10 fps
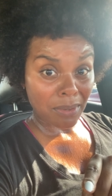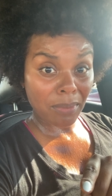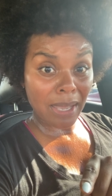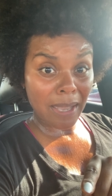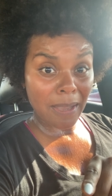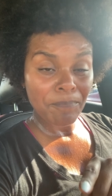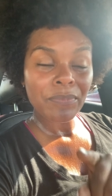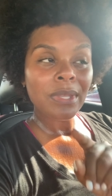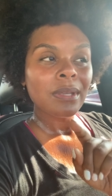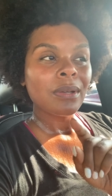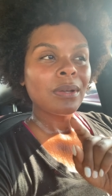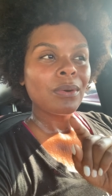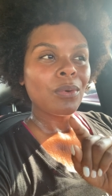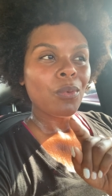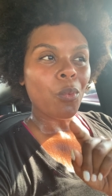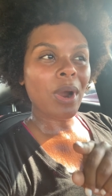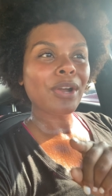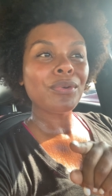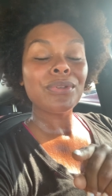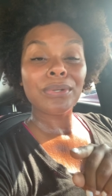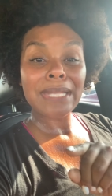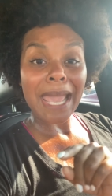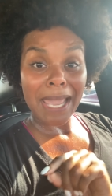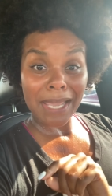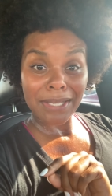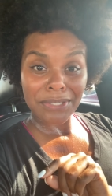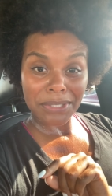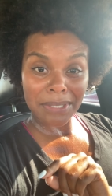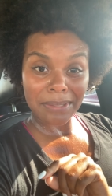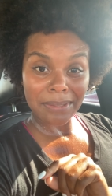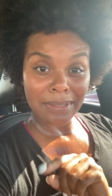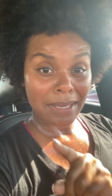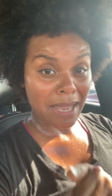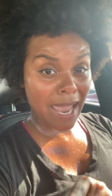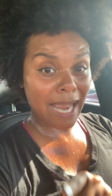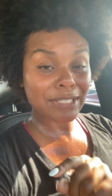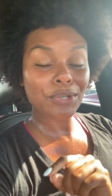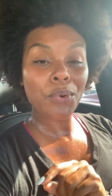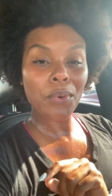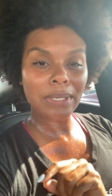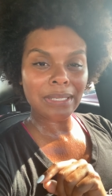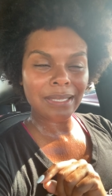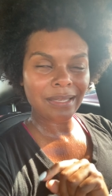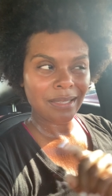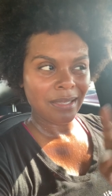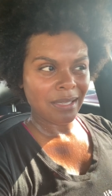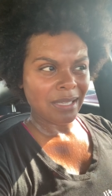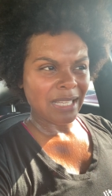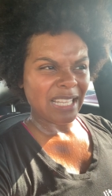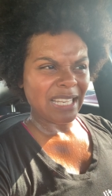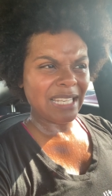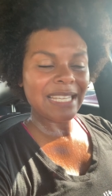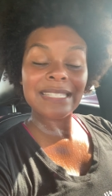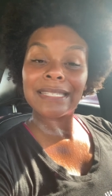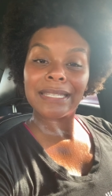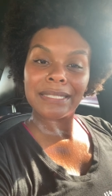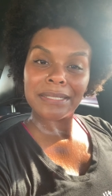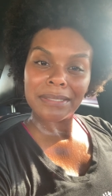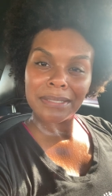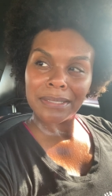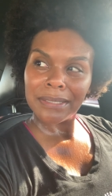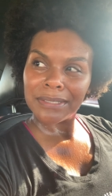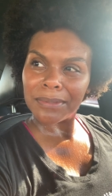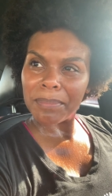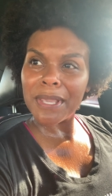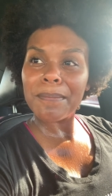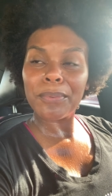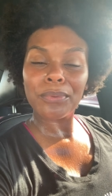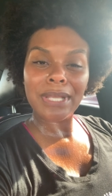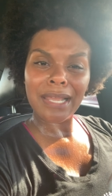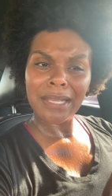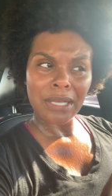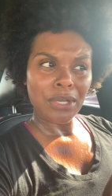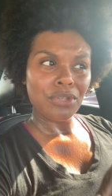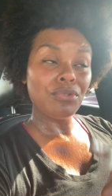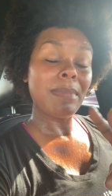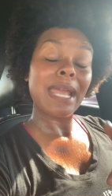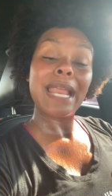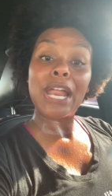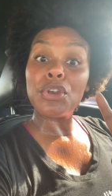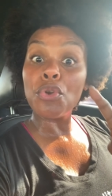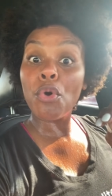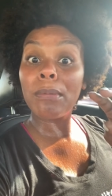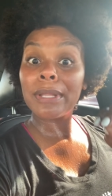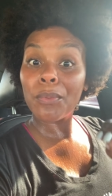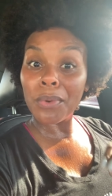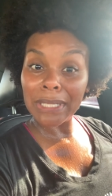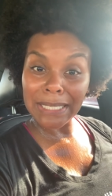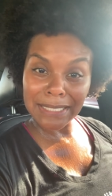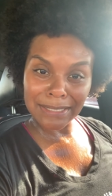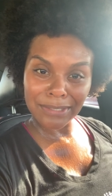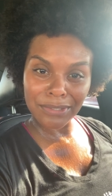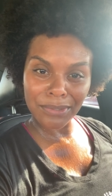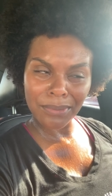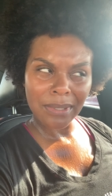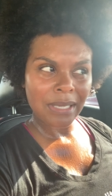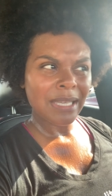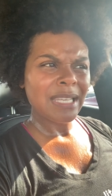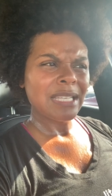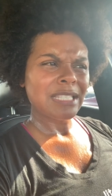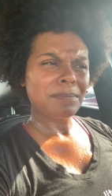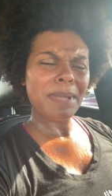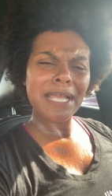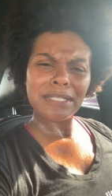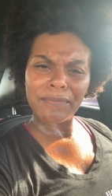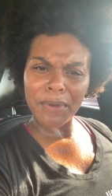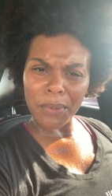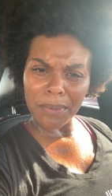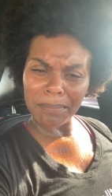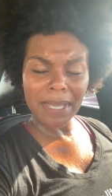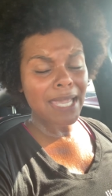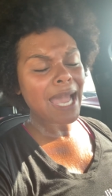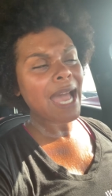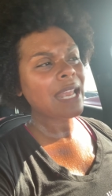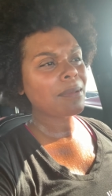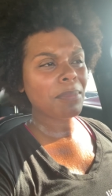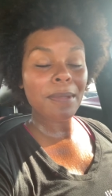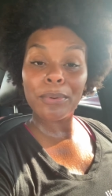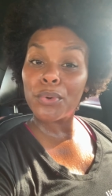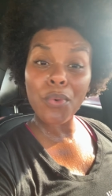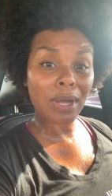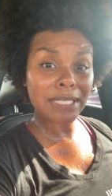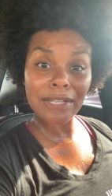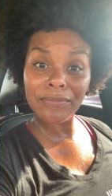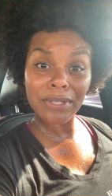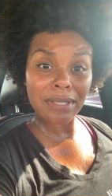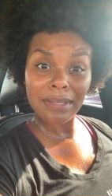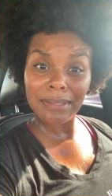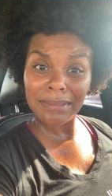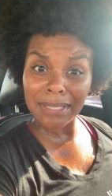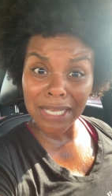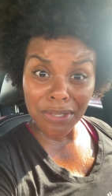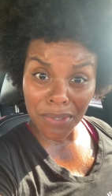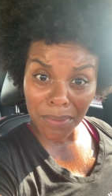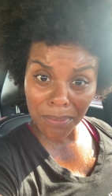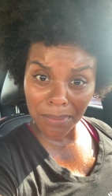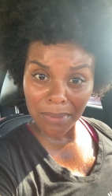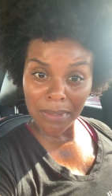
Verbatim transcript: Okay? Work on your dash. Act accordingly. Listen to people that you may not normally want to listen to. Speak to folk. Be kind to people who are different than you.